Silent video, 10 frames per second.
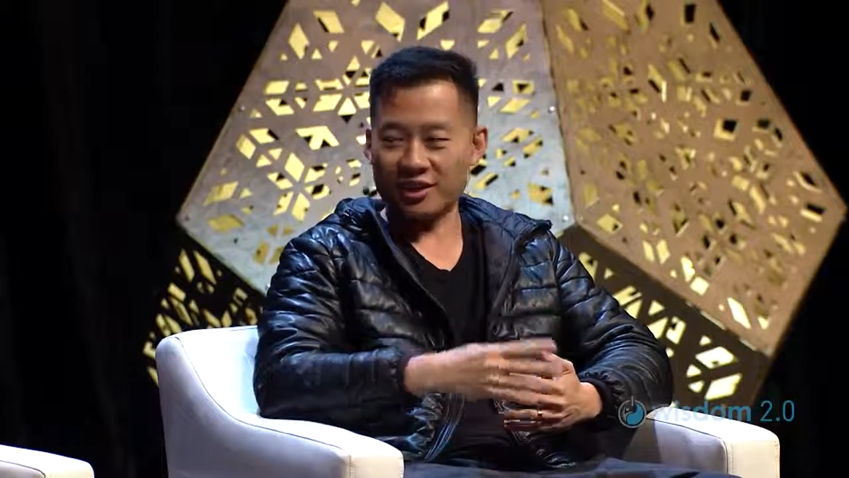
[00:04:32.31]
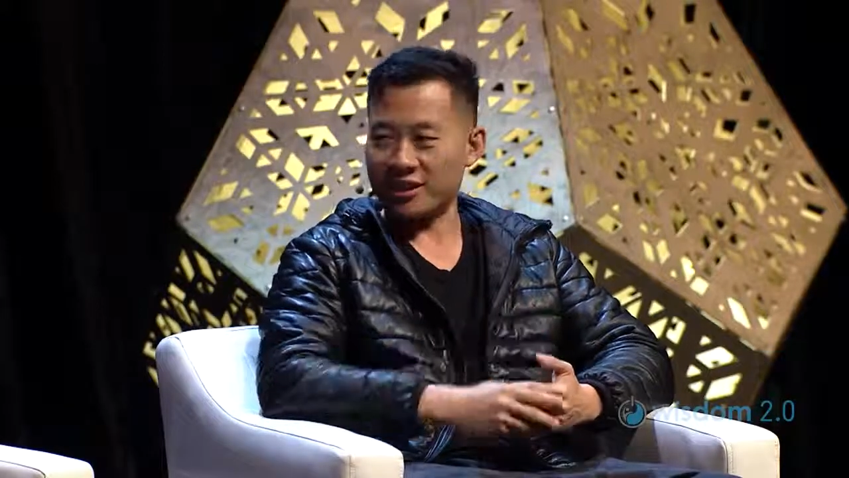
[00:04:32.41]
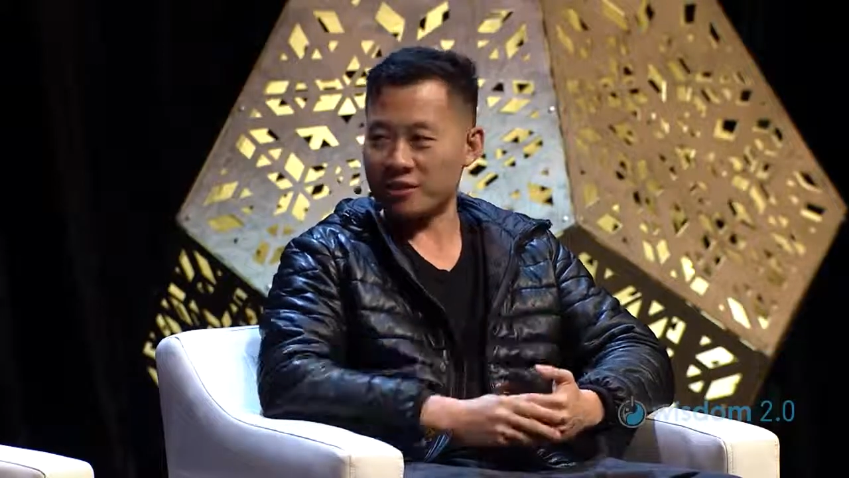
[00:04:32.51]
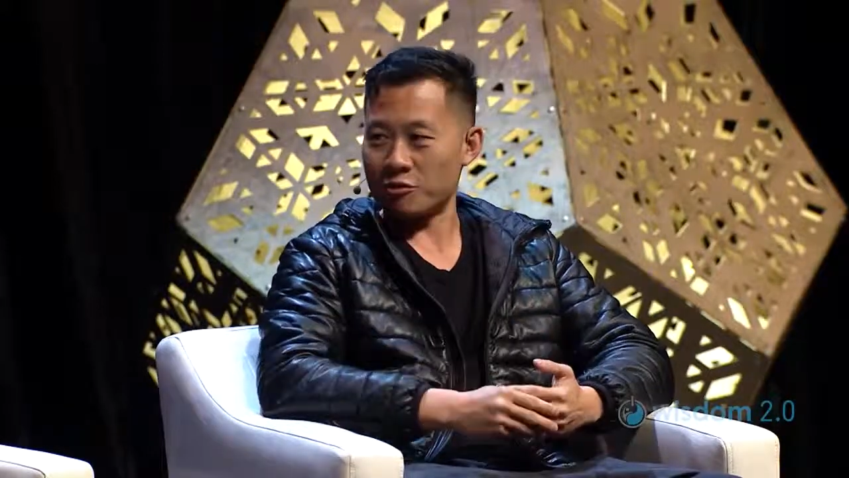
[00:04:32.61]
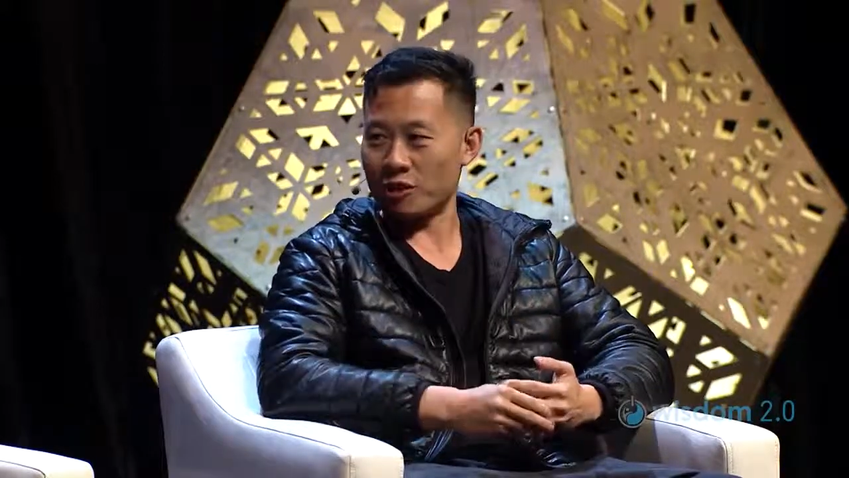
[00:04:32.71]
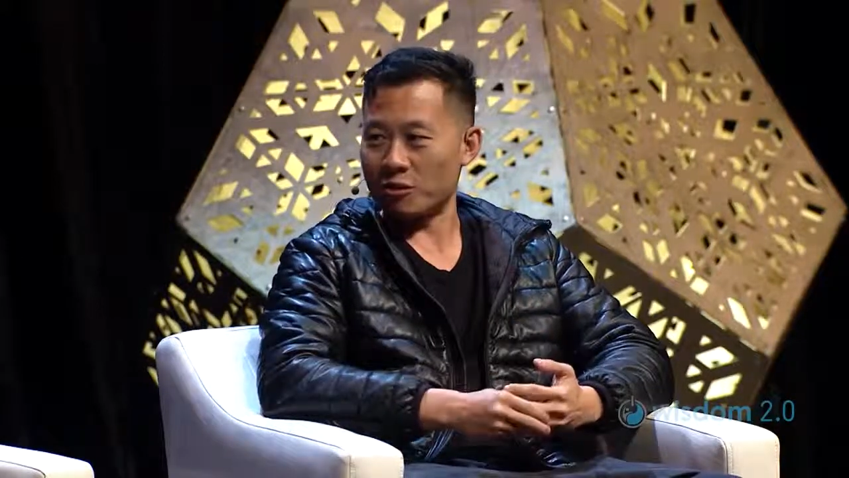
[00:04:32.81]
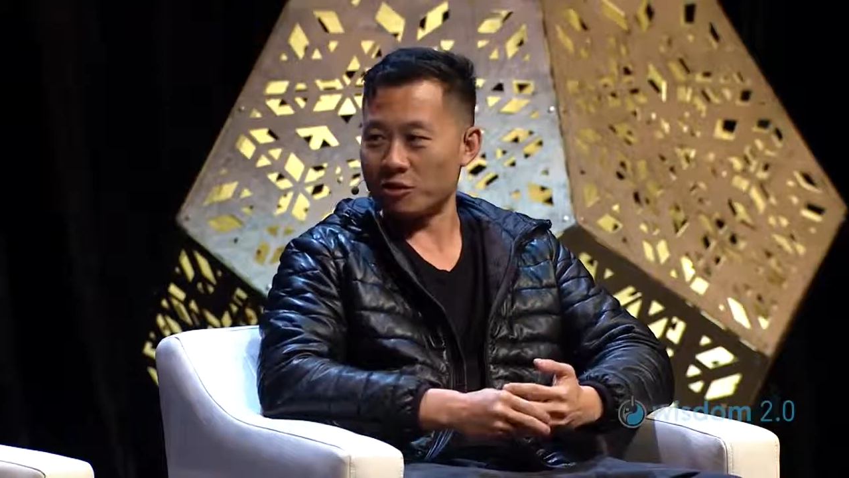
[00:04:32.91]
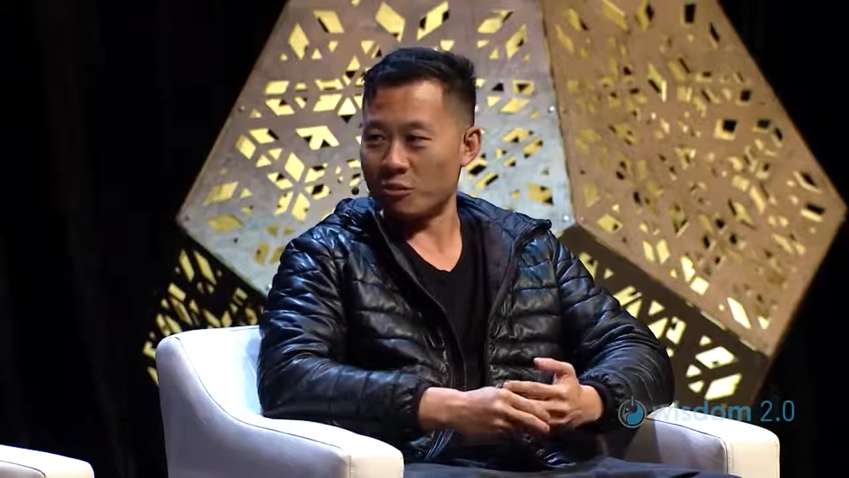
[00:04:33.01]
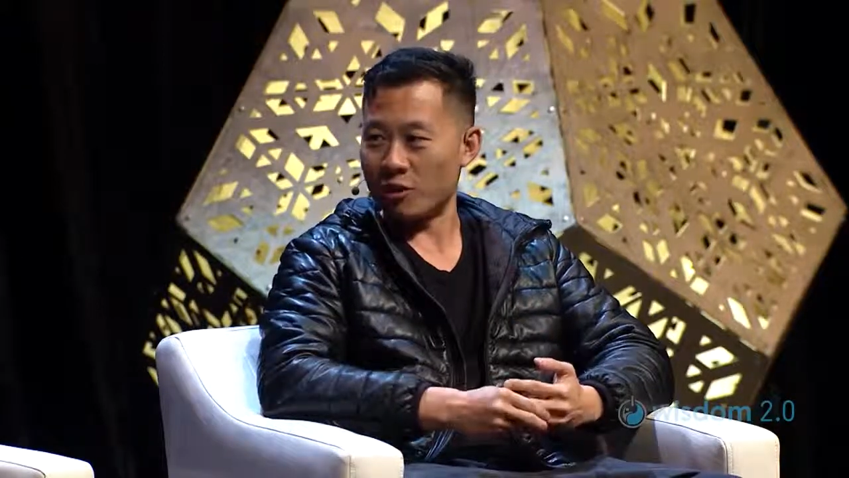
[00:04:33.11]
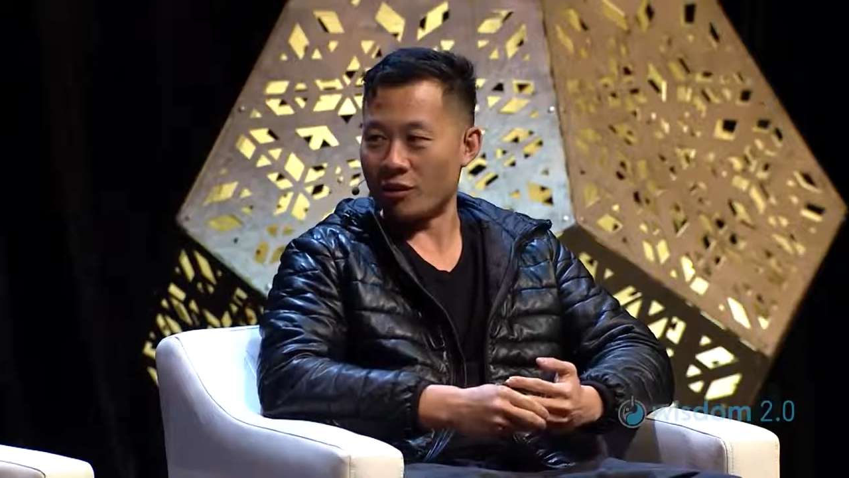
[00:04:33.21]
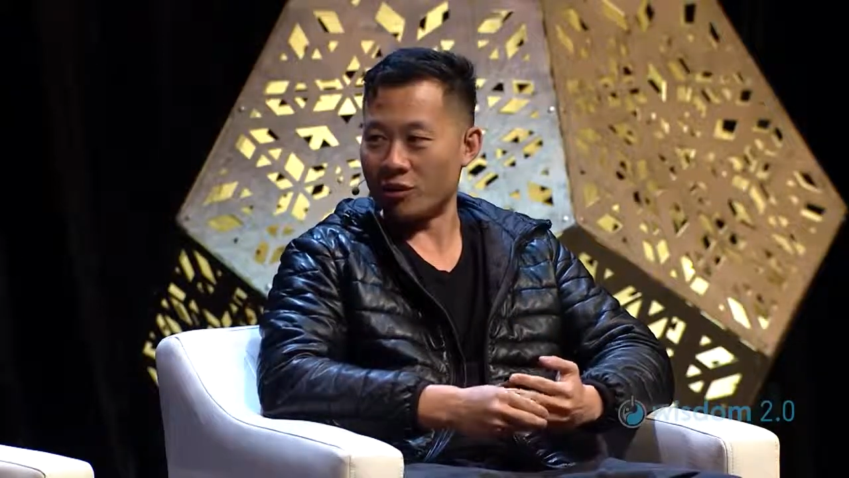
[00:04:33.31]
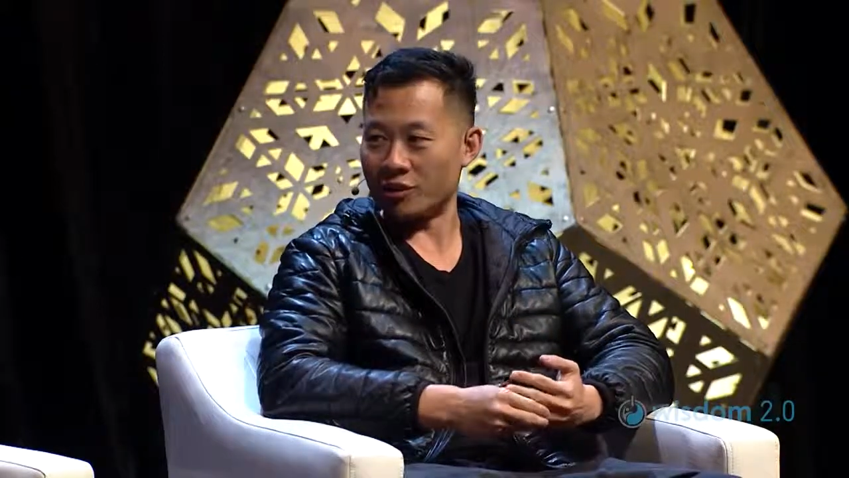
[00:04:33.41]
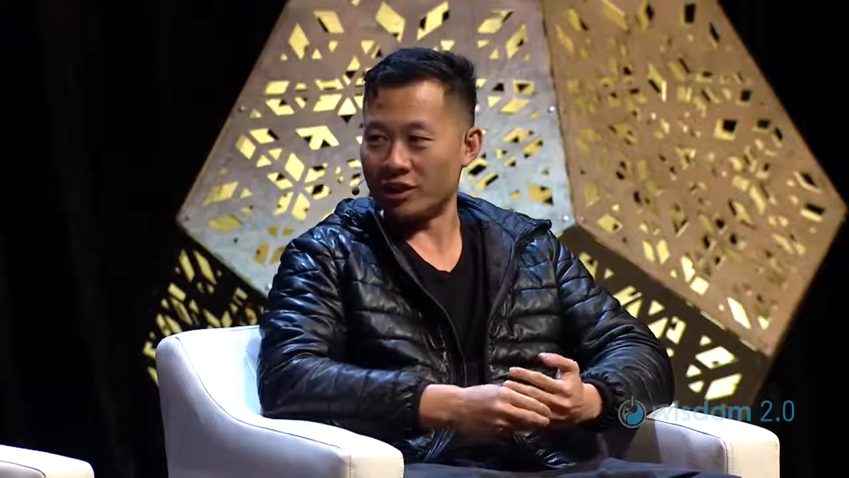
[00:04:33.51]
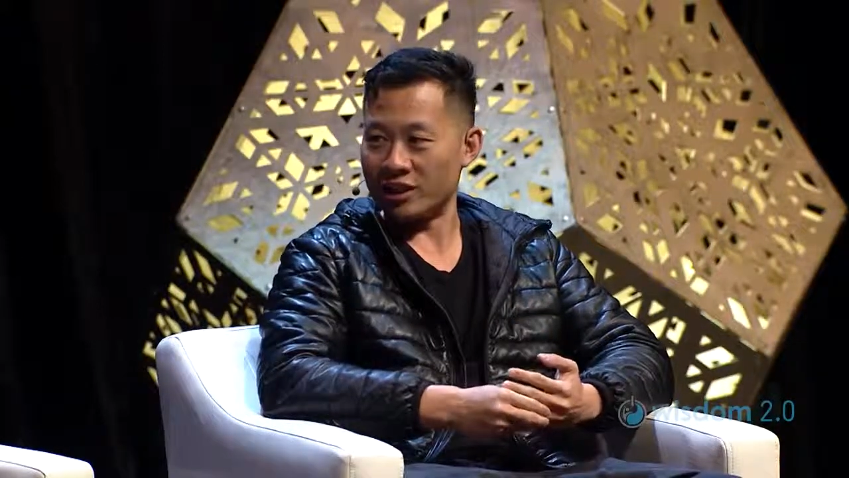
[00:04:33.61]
get strung up somewhere.